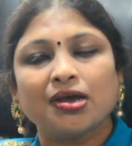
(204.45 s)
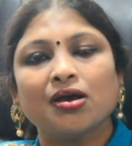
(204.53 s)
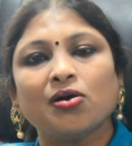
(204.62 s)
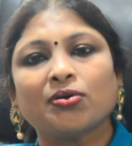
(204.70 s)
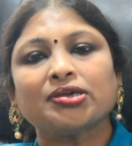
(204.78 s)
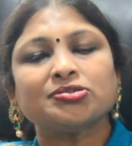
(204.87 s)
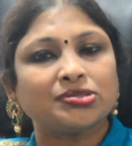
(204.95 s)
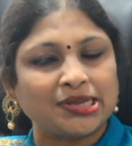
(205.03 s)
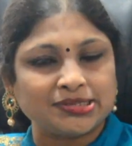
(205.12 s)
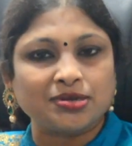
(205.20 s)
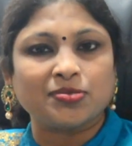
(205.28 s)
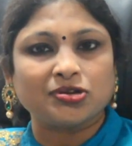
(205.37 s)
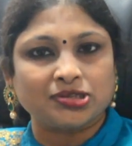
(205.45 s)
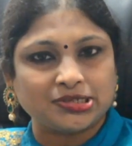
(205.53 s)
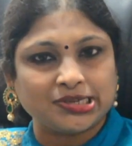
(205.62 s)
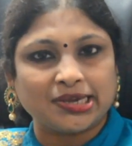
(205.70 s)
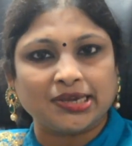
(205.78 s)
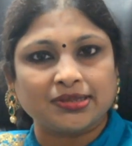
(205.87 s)
Okay, so that's about the
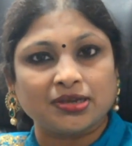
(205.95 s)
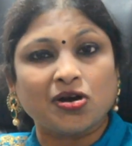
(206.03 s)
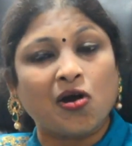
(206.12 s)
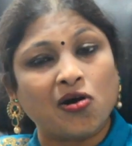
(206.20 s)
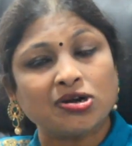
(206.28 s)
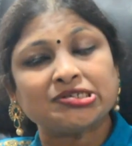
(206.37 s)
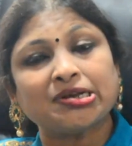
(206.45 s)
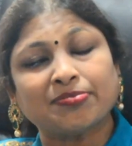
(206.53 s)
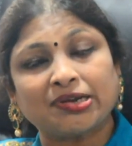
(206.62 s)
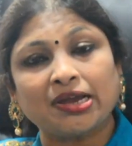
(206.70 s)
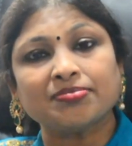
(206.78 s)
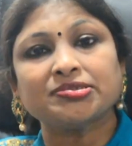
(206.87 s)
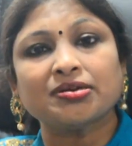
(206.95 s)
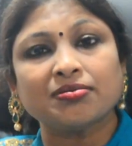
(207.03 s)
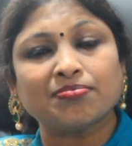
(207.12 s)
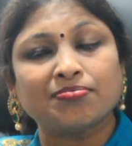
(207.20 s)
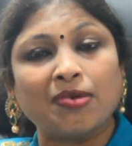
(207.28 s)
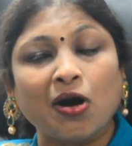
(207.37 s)
second thing. Or sometimes the
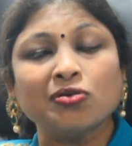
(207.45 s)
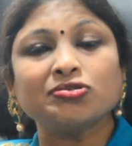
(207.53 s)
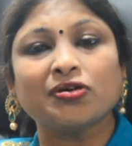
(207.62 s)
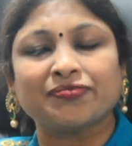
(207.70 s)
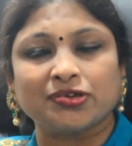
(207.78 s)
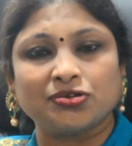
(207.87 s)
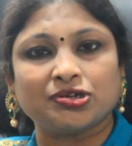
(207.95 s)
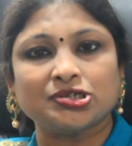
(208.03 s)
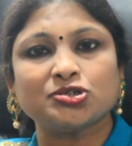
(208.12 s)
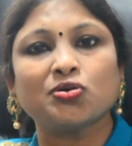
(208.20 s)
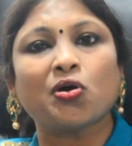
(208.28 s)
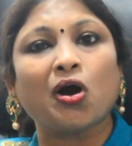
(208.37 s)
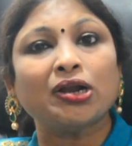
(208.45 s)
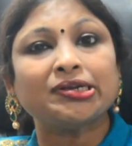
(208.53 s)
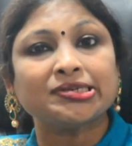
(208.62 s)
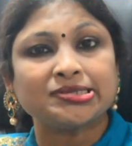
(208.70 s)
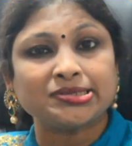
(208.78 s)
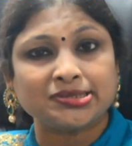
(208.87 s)
mouth of the uterus, you call it
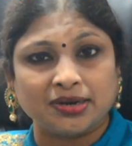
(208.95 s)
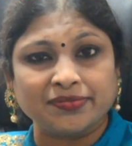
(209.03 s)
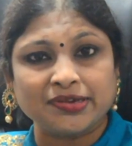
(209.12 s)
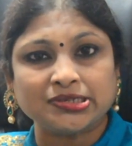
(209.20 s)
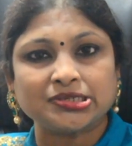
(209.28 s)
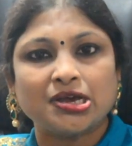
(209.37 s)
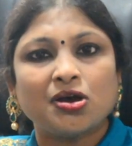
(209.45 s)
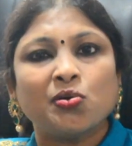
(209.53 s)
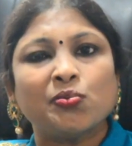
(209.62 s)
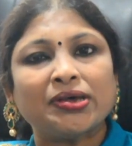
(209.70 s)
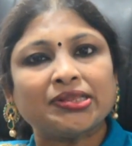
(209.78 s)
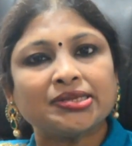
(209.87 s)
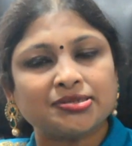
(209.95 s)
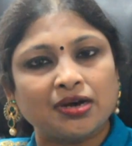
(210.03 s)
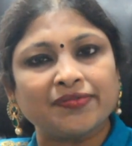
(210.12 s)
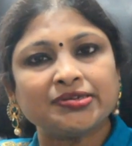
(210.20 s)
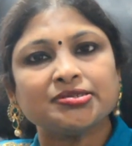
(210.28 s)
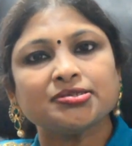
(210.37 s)
as a cervix. When that
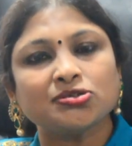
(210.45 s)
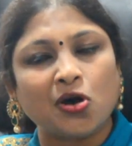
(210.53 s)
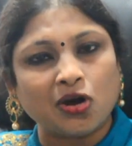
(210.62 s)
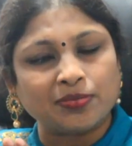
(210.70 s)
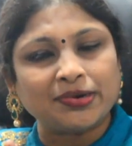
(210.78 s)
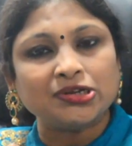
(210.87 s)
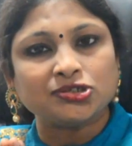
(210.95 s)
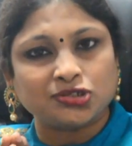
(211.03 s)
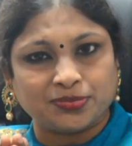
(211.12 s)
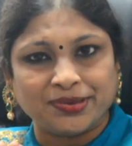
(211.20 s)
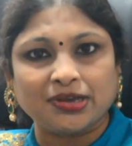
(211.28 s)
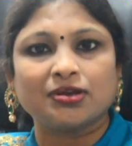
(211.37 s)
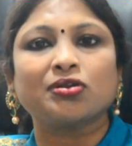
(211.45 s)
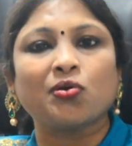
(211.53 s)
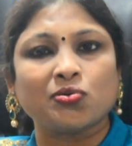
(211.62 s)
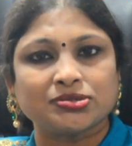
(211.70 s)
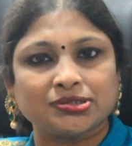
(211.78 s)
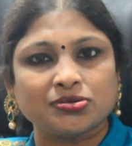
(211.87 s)
cervix is normally, it should be
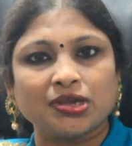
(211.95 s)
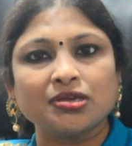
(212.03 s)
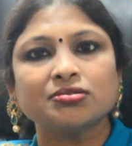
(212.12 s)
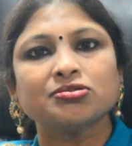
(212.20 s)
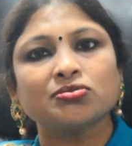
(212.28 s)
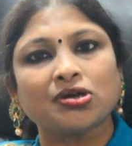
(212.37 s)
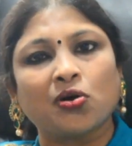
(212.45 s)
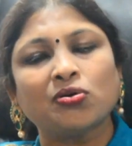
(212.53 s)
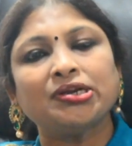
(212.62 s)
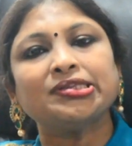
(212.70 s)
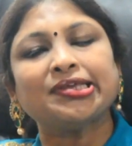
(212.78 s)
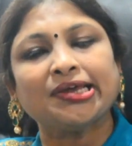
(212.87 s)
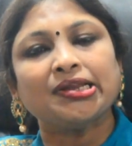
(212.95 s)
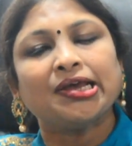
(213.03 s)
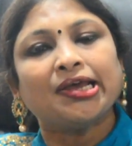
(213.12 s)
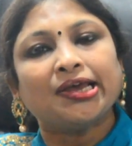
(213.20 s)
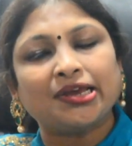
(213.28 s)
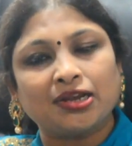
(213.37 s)
closed. Okay, so the only then
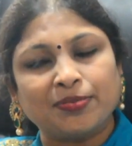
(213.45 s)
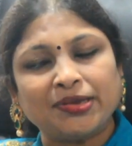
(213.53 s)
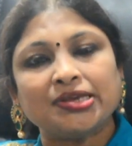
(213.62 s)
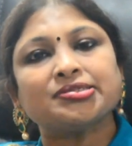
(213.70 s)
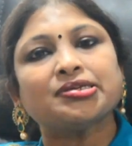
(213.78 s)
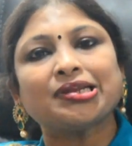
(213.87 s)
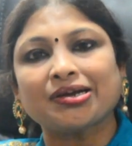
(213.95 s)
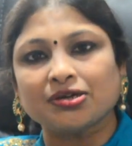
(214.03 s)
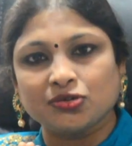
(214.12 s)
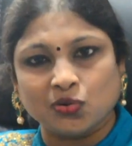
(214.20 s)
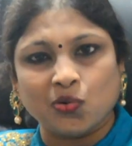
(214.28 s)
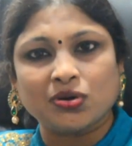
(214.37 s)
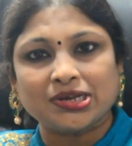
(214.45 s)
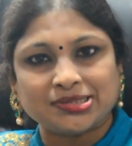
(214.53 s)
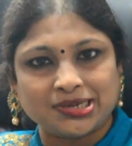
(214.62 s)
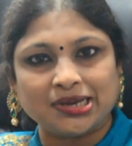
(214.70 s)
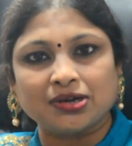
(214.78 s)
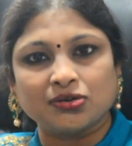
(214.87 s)
it's like a door. It's
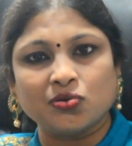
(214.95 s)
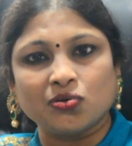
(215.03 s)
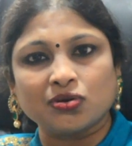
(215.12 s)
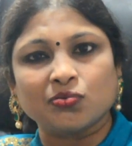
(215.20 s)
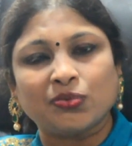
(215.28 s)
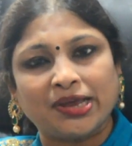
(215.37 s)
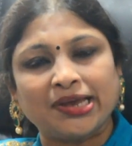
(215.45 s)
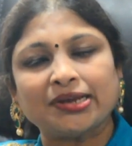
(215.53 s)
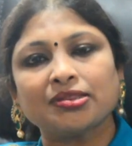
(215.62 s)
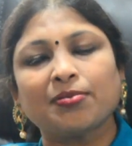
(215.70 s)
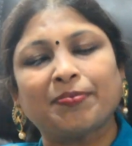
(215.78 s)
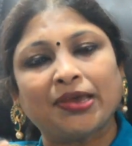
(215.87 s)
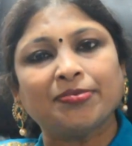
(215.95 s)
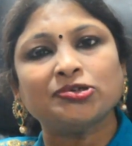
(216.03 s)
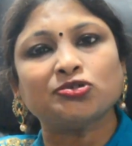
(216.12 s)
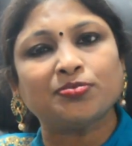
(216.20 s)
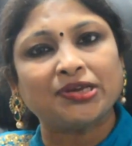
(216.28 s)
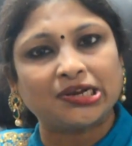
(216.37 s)
like a door where the baby
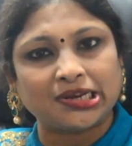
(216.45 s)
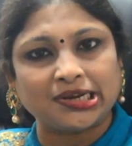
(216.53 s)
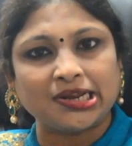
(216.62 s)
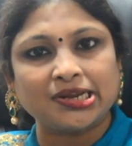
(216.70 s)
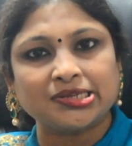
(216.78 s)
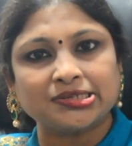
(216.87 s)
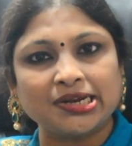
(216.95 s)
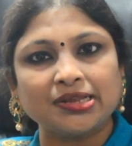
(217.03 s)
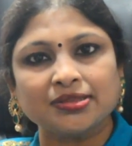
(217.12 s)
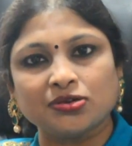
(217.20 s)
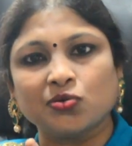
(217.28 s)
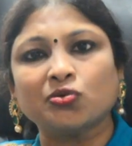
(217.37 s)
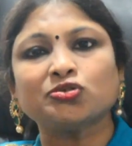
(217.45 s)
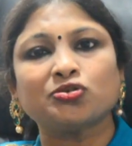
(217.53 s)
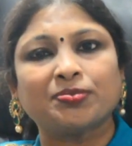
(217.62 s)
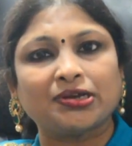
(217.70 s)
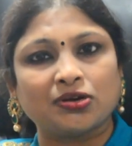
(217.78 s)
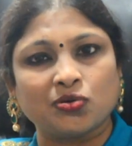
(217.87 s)
should be retained inside and the door should
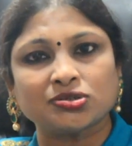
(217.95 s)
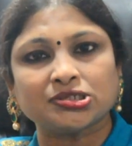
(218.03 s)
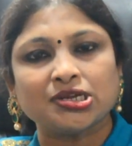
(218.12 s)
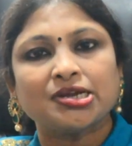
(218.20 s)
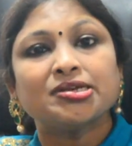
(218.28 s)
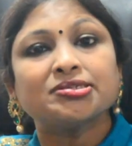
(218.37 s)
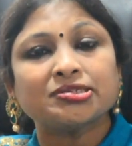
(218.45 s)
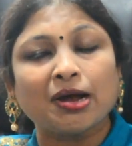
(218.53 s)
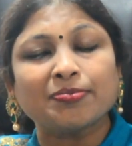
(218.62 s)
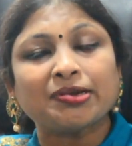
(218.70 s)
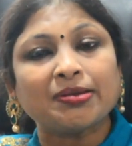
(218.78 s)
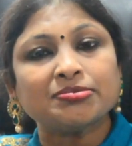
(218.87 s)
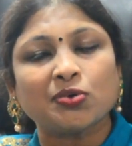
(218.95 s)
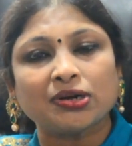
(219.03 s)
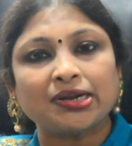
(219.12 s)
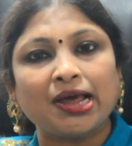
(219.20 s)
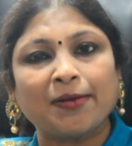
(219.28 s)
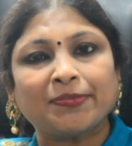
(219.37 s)
be closed. Sometimes what
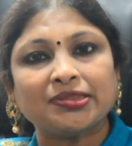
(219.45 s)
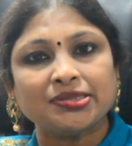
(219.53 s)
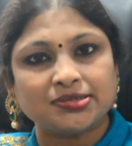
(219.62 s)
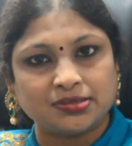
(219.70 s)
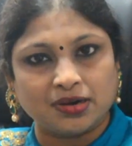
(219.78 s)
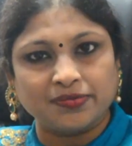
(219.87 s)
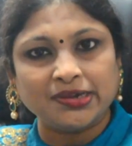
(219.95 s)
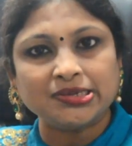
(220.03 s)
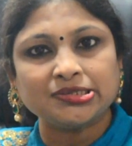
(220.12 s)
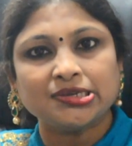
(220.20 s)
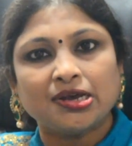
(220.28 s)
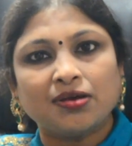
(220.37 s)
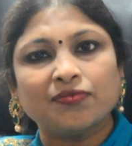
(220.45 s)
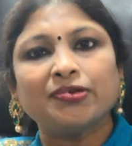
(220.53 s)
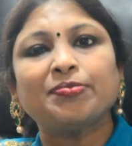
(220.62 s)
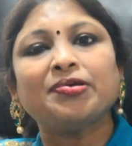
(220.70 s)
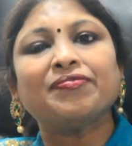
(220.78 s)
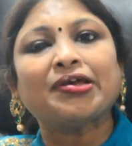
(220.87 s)
will happen, the cervix will
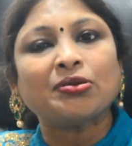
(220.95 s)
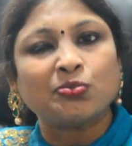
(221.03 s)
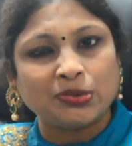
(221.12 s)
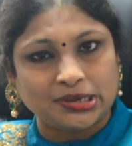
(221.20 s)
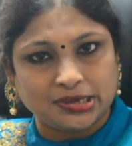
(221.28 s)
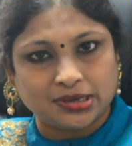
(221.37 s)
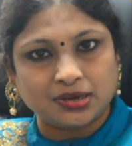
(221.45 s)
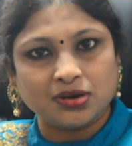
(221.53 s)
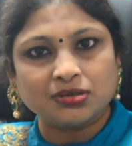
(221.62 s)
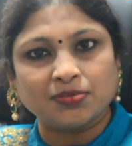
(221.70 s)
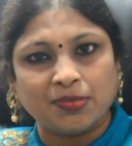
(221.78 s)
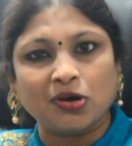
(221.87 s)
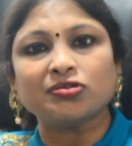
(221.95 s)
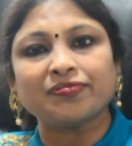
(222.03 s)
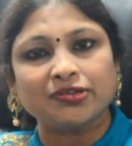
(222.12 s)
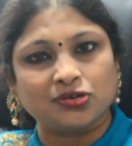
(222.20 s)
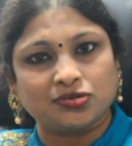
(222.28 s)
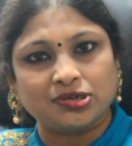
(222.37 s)
be very weak. The mouth of
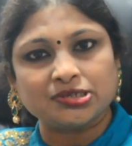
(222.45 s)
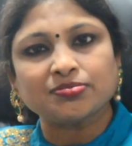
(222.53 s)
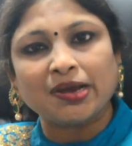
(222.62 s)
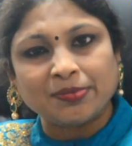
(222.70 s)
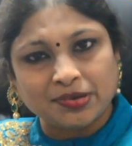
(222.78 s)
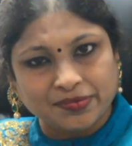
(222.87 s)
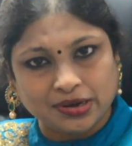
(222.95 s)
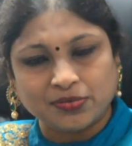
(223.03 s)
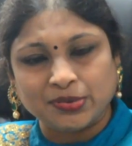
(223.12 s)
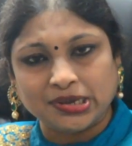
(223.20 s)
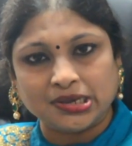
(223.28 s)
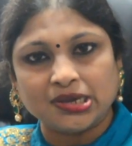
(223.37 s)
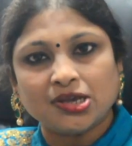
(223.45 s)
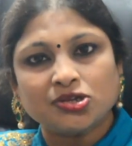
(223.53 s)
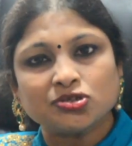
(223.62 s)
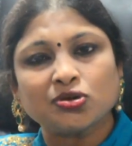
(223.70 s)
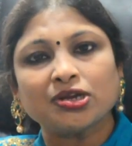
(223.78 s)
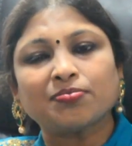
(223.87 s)
the uterus might be very weak,
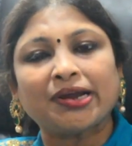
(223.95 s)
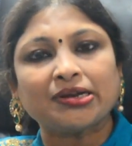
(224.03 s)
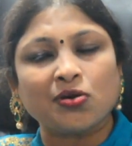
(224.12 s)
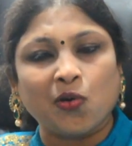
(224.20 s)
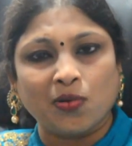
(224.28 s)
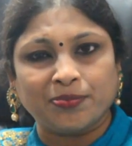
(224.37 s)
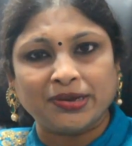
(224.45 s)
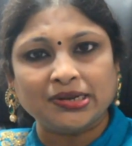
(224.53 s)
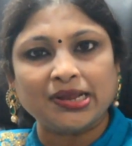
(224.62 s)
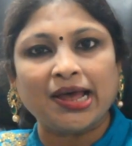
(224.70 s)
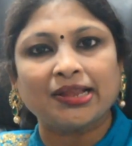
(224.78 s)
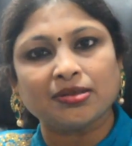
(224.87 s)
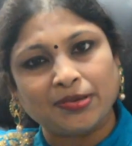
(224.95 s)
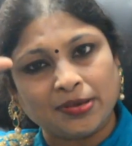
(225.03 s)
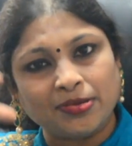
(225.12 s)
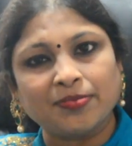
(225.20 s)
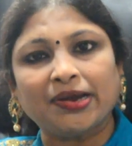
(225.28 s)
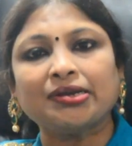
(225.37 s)
so it might open and the
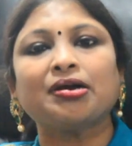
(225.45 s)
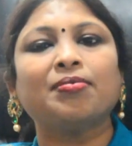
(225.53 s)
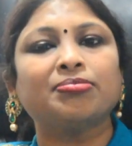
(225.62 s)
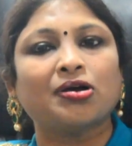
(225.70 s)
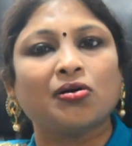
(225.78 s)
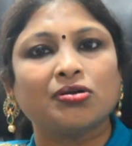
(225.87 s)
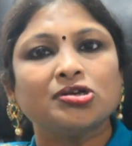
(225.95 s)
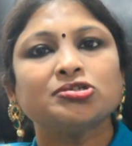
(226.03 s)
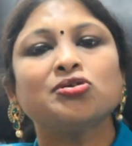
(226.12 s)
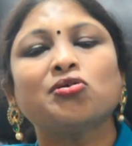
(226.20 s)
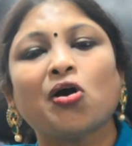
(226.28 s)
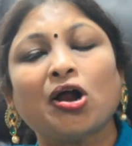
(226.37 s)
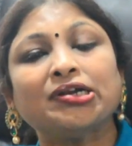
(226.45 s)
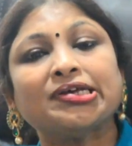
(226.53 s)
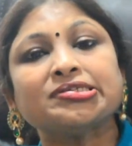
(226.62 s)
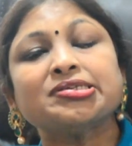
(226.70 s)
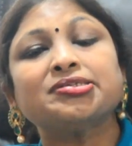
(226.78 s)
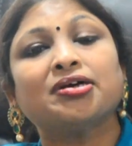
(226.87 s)
baby might come down. You call it as
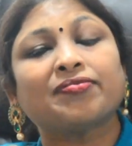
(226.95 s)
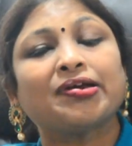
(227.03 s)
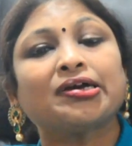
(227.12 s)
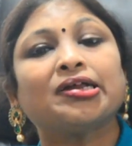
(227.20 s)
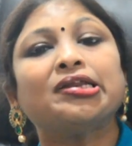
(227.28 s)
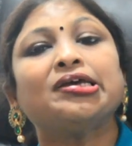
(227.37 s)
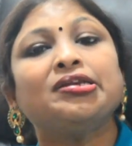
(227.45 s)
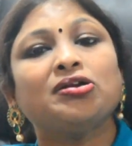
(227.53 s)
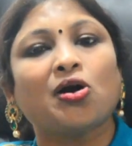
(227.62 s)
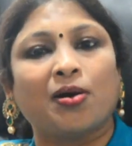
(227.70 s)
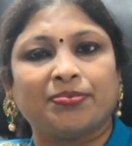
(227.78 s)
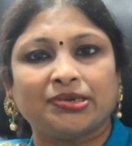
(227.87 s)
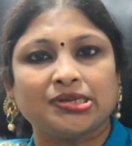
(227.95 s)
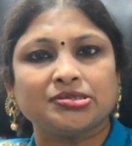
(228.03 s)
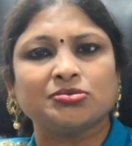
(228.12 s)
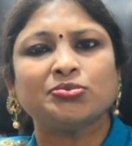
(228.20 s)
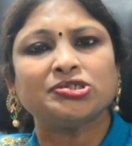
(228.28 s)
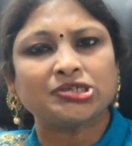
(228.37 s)
a cervical
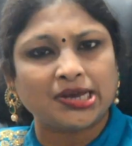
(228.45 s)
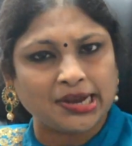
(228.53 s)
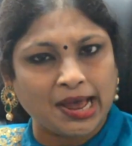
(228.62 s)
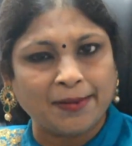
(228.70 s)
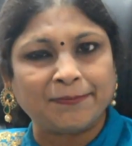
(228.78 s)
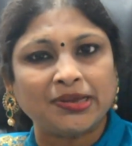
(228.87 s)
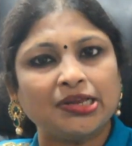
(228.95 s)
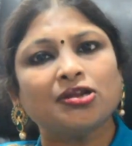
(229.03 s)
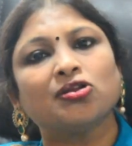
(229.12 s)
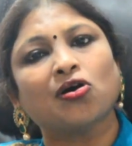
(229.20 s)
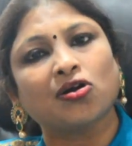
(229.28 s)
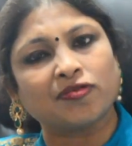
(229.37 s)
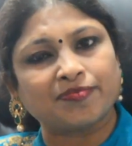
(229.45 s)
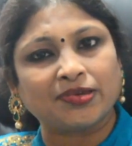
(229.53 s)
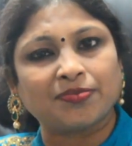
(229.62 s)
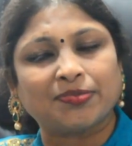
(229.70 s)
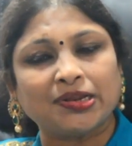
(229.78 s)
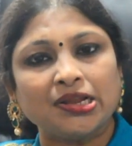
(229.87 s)
incompetence, which can happen in a lot of
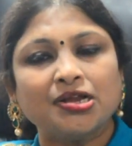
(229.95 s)
people.